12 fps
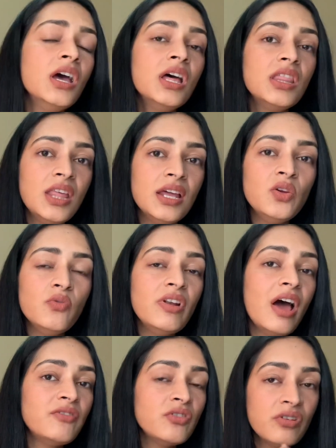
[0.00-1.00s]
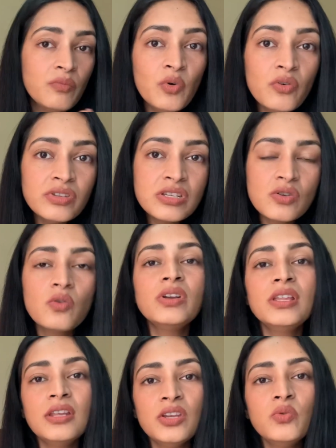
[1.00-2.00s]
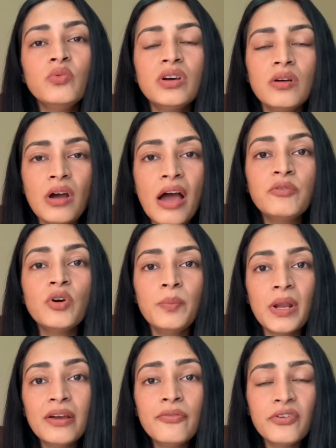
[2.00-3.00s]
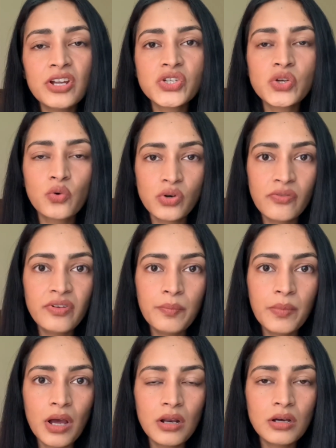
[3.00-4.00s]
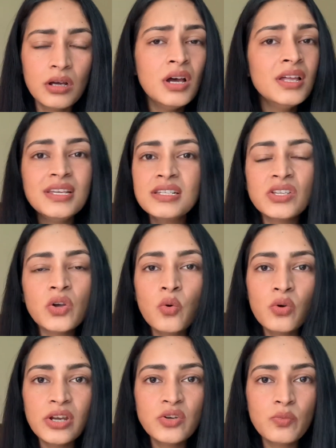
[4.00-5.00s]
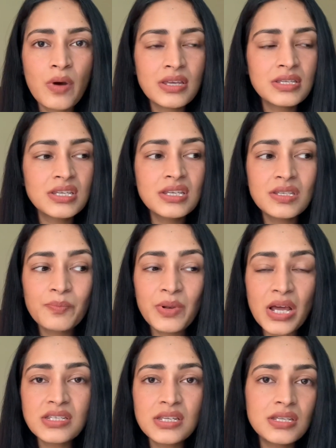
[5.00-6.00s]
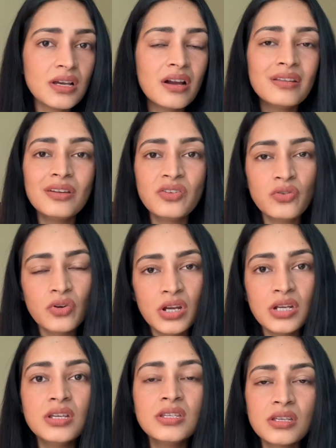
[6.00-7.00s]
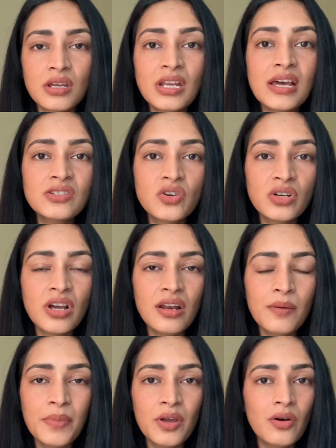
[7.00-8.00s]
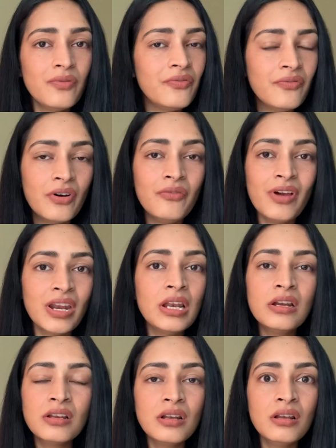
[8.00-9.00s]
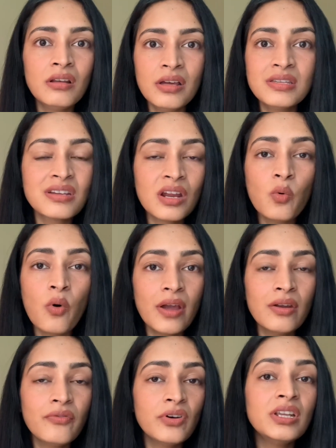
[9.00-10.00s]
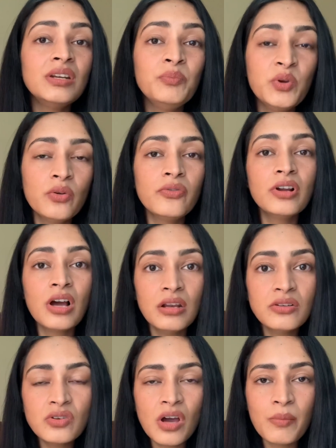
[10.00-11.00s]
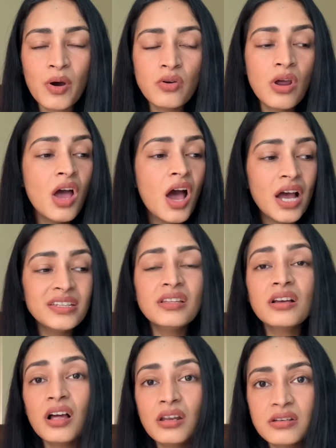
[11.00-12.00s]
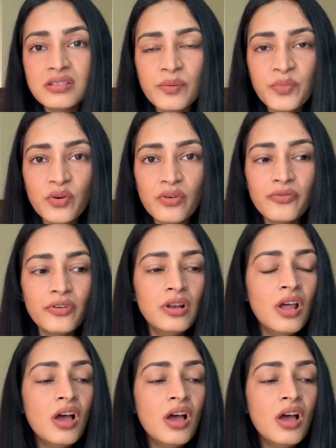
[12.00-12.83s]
then you will have to remove this coat, and then you would have to apply a fresh coat of lip color. These are the only two minuses. Pluses are that, you know, it has a good color payoff. Very little is required for that beautiful color to come out. I think the colors are beautiful.